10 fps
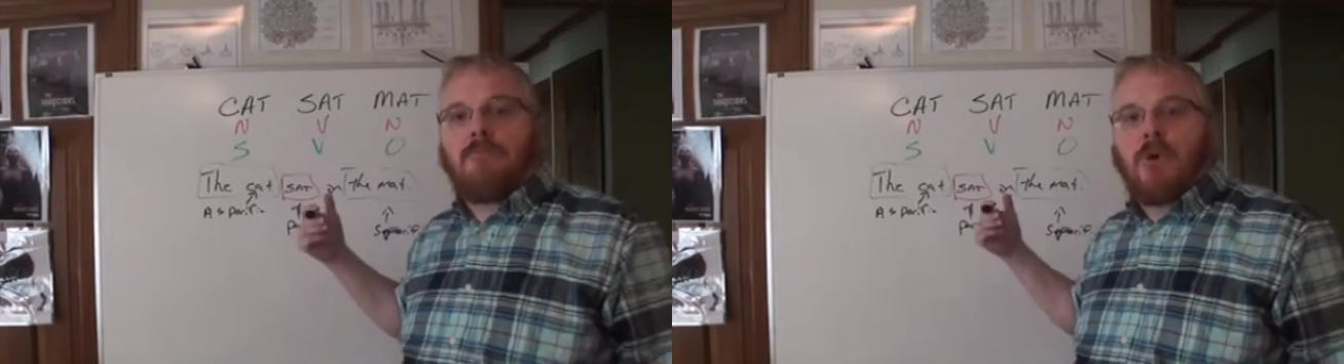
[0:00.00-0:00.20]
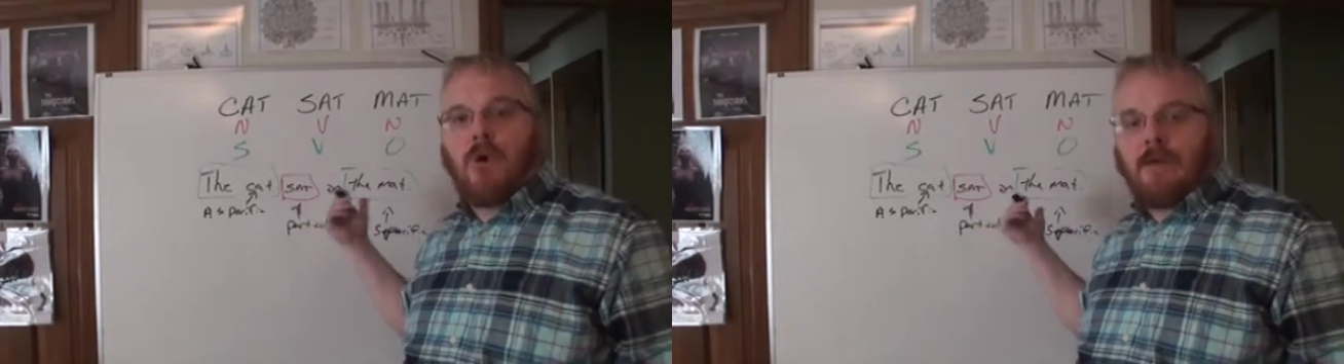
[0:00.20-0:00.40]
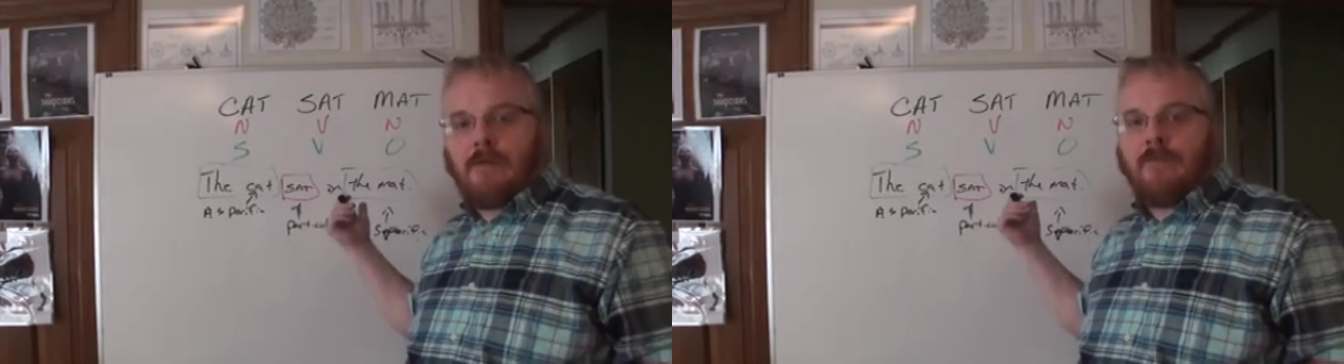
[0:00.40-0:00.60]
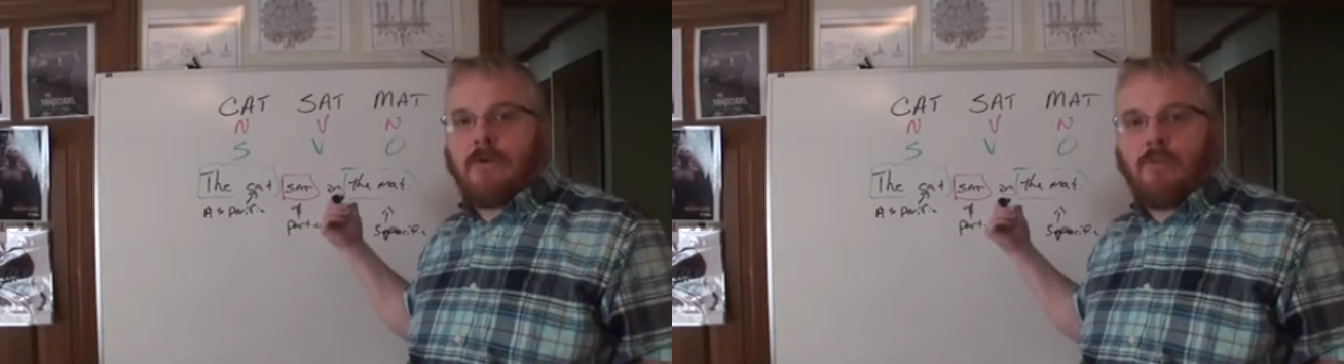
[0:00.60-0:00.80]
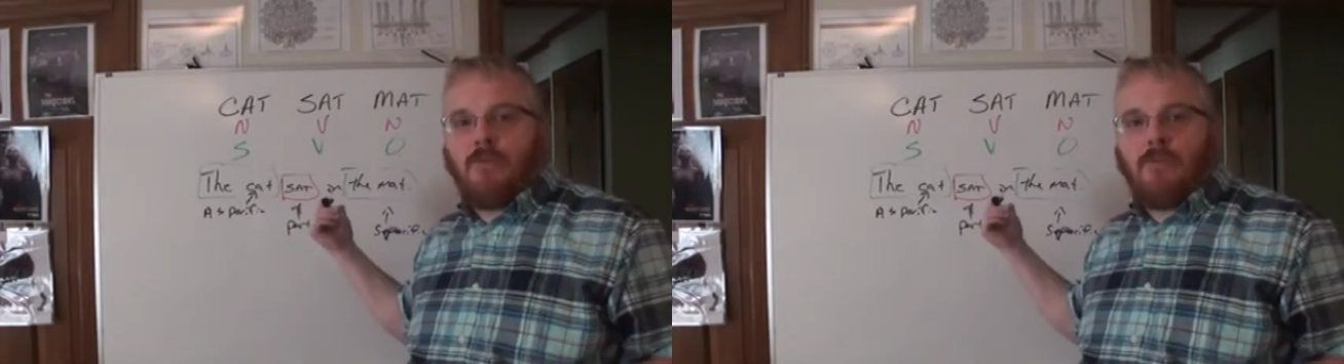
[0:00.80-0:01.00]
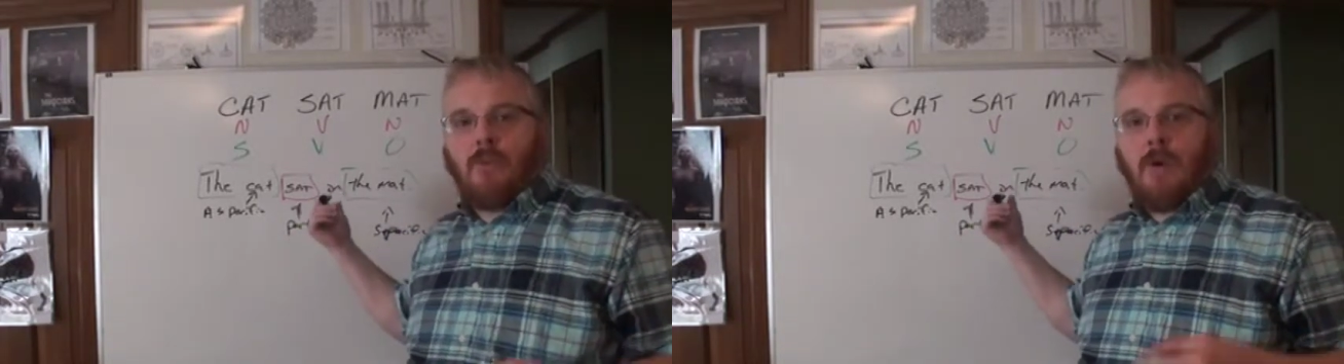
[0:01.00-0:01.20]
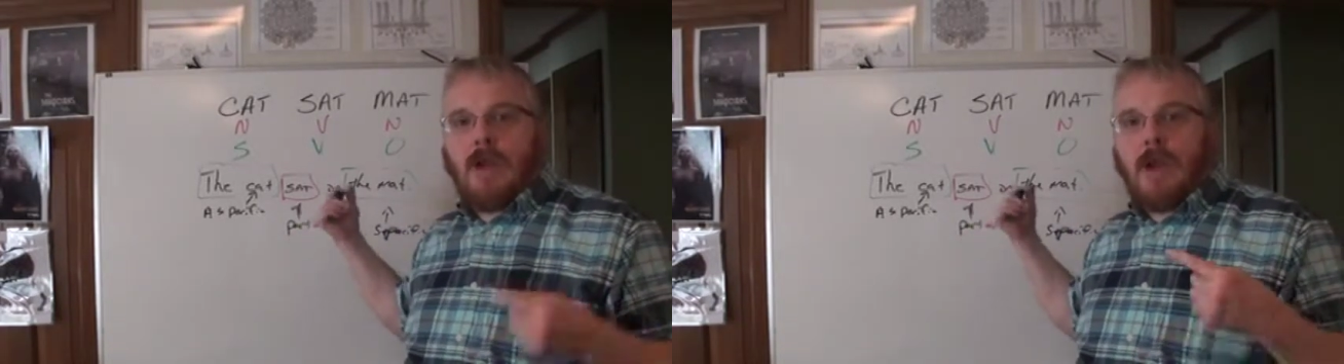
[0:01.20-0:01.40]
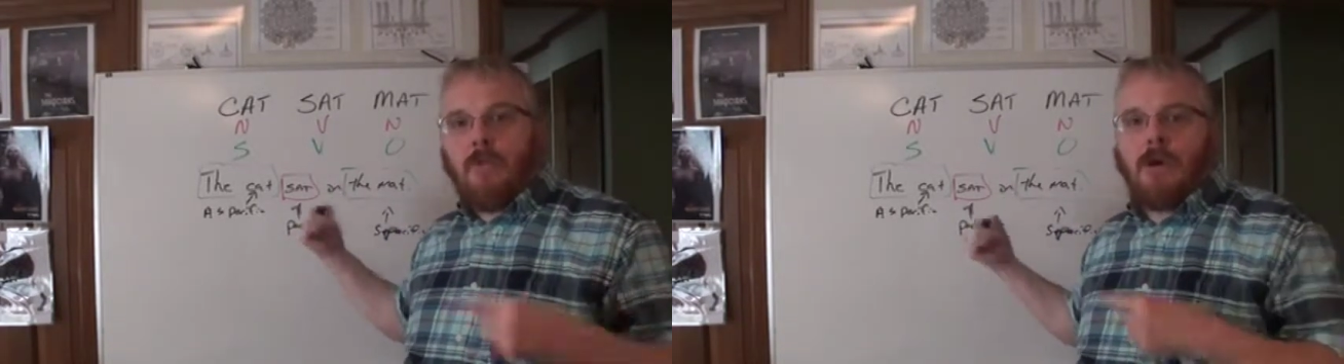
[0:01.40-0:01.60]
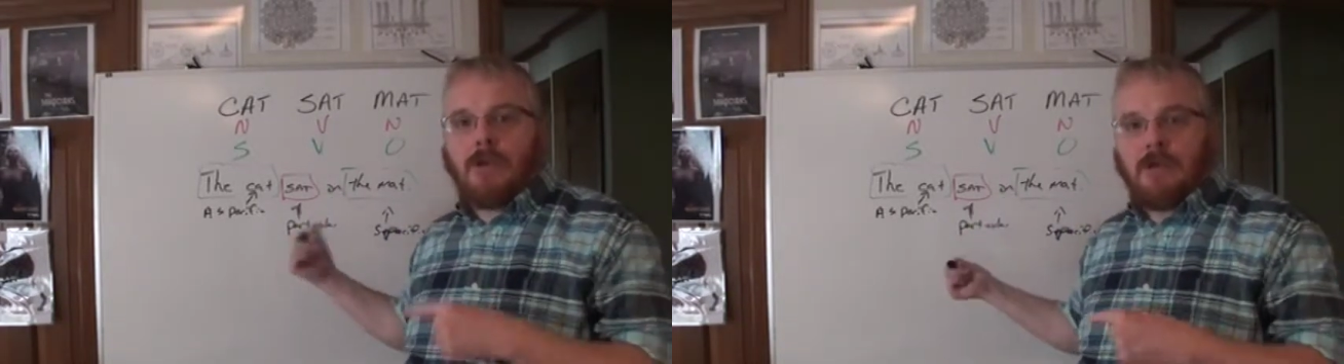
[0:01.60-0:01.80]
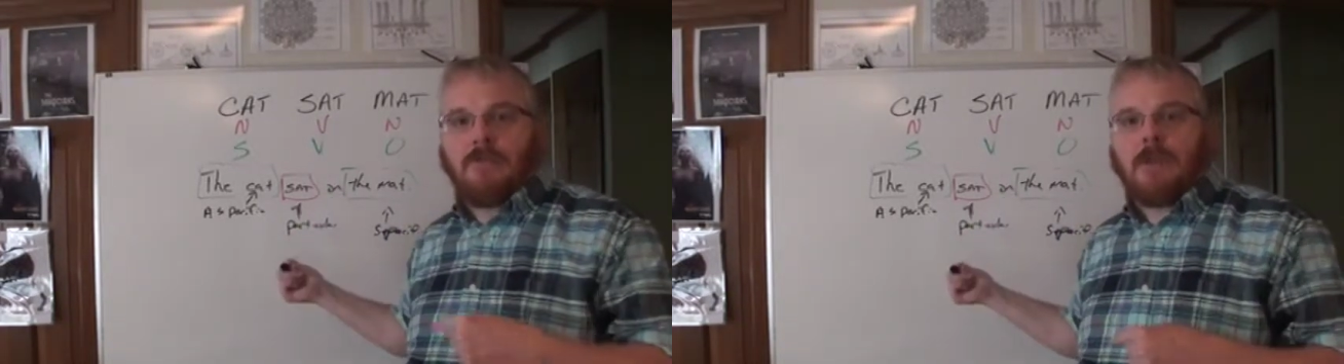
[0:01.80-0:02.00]
pulling from the way I want
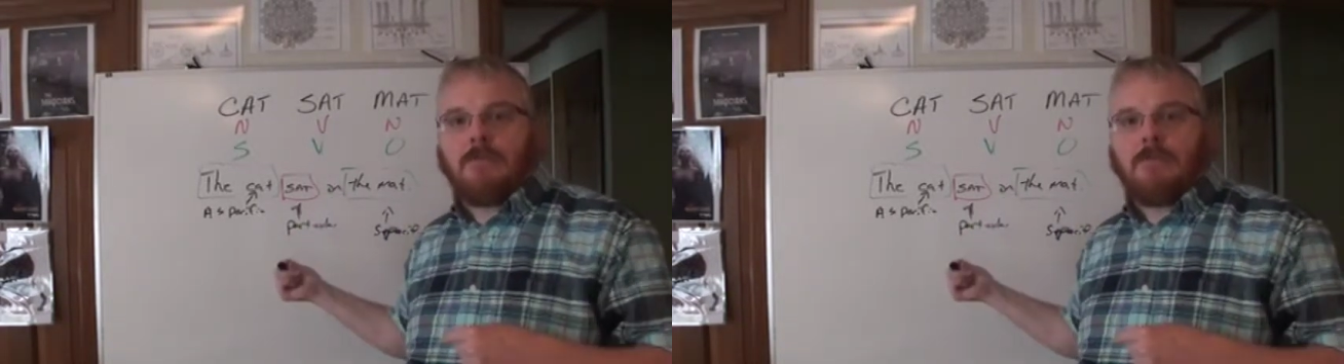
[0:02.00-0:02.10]
you to think